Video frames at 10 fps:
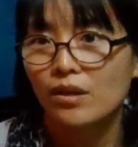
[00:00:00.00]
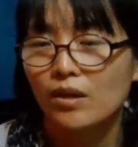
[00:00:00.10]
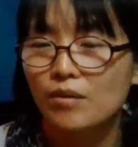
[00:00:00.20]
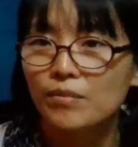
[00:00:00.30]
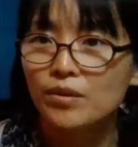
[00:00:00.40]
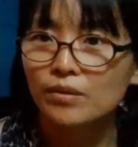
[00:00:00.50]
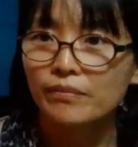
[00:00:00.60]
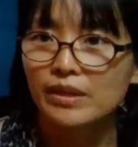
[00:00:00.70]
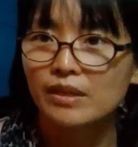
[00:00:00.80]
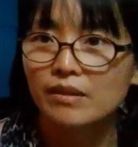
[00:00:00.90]
Among
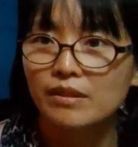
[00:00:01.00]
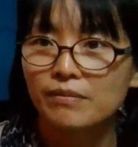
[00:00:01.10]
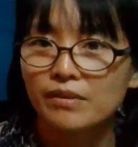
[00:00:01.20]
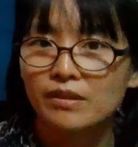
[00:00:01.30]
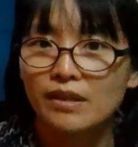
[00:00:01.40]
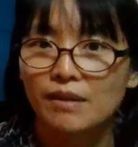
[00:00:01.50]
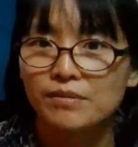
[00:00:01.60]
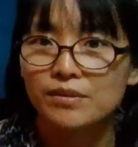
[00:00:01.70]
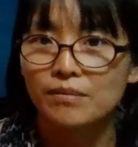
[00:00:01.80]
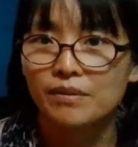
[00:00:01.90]
many different
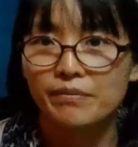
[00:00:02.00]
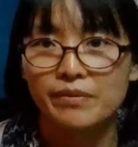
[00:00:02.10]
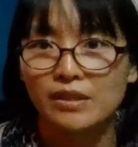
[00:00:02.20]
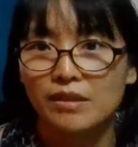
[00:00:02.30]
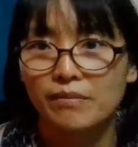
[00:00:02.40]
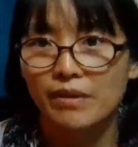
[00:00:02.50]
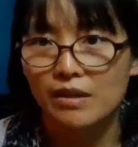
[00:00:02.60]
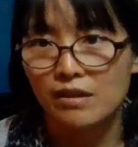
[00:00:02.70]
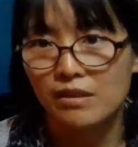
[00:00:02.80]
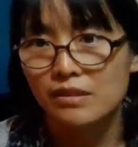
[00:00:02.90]
types of refractive
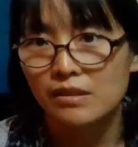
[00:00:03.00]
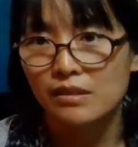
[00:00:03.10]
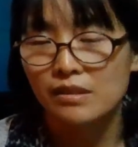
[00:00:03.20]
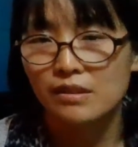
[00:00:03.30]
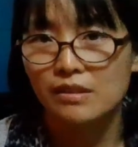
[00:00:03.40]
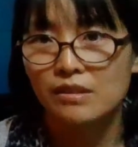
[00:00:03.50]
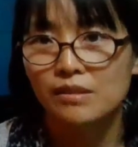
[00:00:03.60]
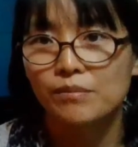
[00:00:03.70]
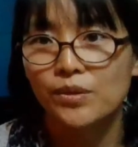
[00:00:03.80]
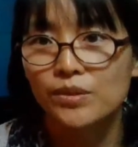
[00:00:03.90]
errors,
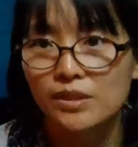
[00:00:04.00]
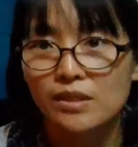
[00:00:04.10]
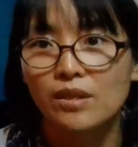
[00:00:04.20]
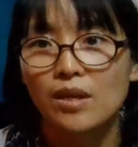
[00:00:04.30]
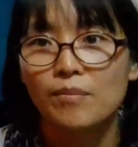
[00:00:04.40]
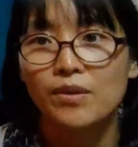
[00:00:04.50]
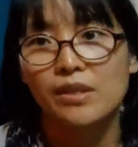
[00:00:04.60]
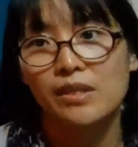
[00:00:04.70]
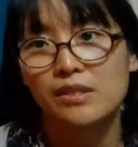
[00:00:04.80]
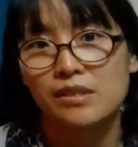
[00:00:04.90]
the most common
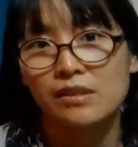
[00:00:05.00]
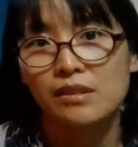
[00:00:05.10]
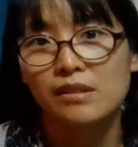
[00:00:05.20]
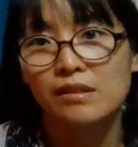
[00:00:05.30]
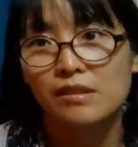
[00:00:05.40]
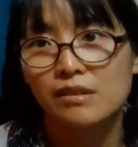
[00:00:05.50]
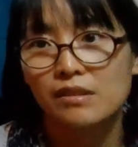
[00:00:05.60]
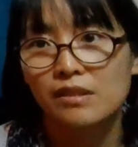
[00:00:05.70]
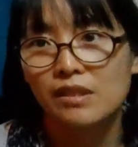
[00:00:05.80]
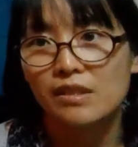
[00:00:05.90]
is the
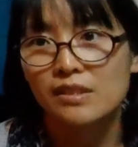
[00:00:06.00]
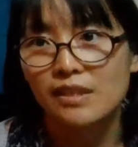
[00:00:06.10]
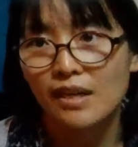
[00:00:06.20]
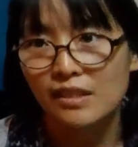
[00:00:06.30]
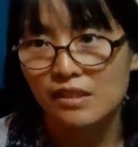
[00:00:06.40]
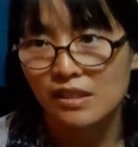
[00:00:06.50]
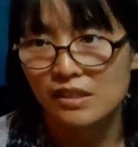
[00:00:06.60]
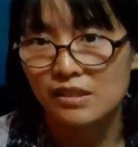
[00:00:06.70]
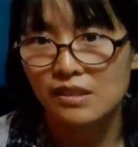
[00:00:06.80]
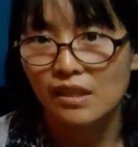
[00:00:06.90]

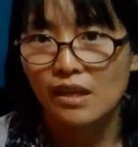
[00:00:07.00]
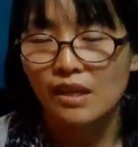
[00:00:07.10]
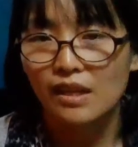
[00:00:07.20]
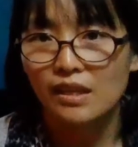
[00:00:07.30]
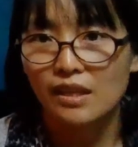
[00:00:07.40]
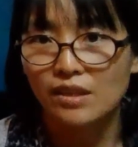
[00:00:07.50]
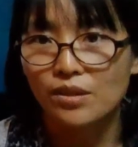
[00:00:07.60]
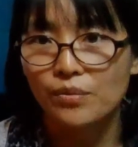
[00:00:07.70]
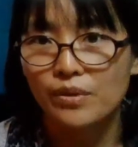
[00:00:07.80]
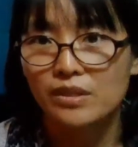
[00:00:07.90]
nearsightedness, in
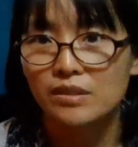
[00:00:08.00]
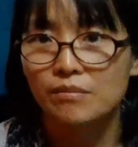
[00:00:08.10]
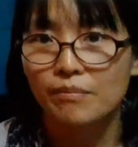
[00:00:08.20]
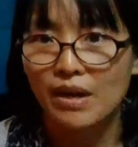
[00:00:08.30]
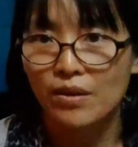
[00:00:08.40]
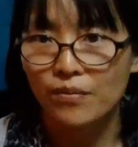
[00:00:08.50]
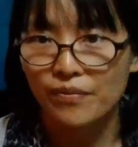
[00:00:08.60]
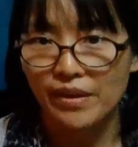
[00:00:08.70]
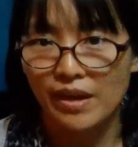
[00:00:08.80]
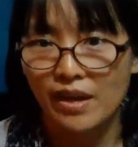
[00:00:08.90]
other words,
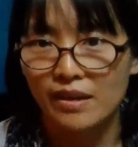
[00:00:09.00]
myopia.